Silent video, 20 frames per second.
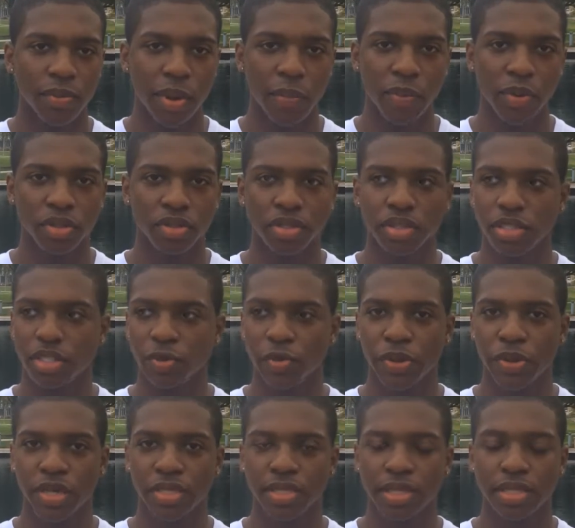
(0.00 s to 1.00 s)
my personal
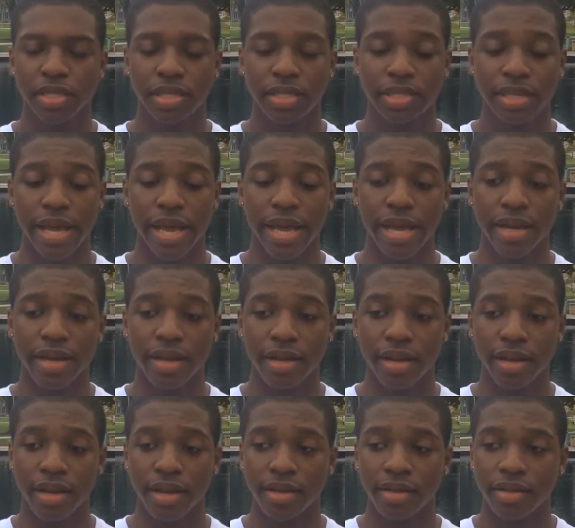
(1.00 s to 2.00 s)
experience, I think that
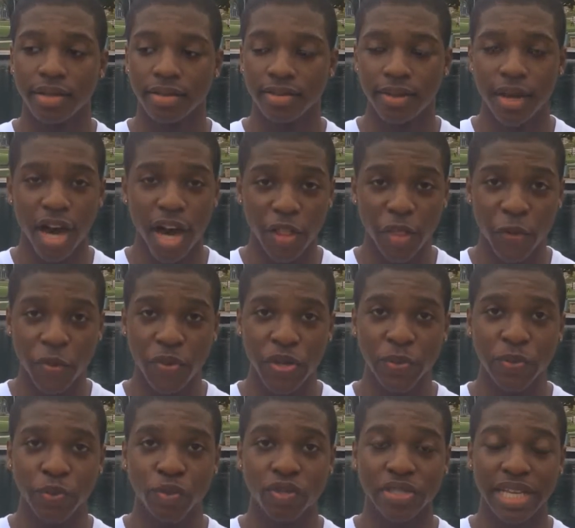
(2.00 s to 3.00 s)
other
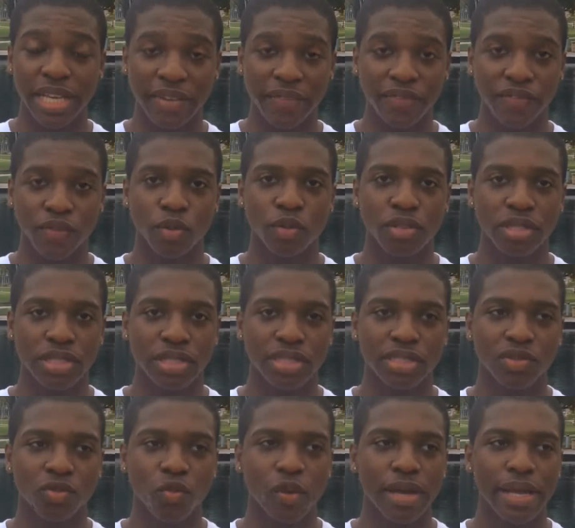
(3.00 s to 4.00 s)
people's
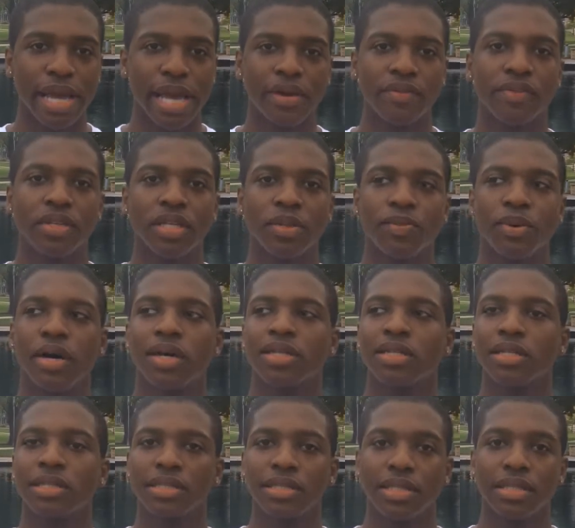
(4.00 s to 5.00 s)
influences weigh heavily upon
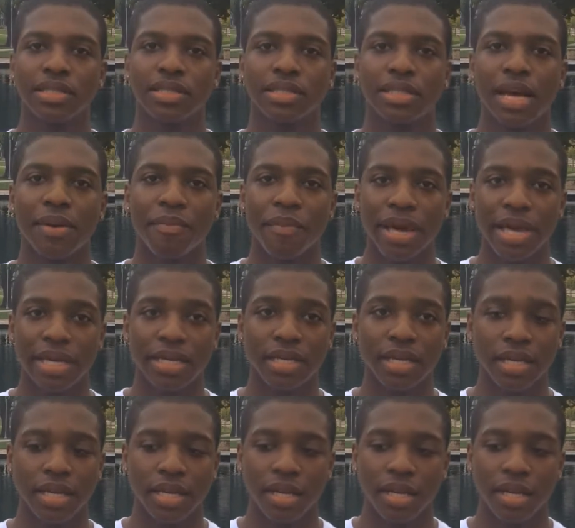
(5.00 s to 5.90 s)
the decisions I make.